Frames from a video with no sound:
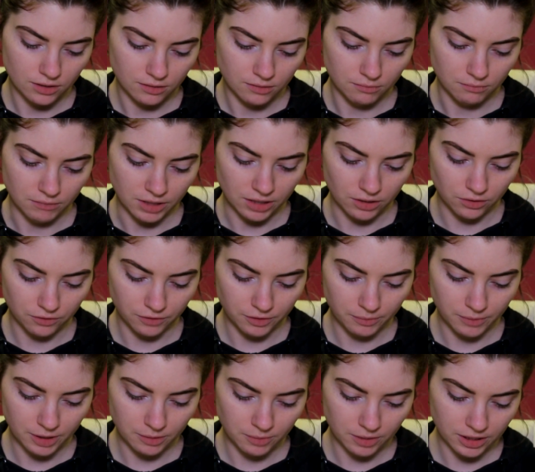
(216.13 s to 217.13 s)
Metal from
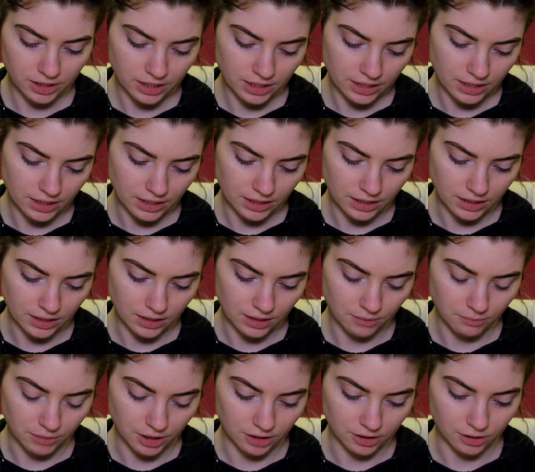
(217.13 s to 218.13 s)
Maybelline in
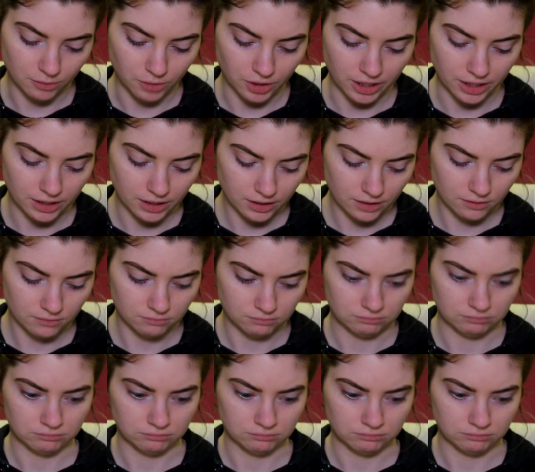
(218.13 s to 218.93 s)
Barely Branded,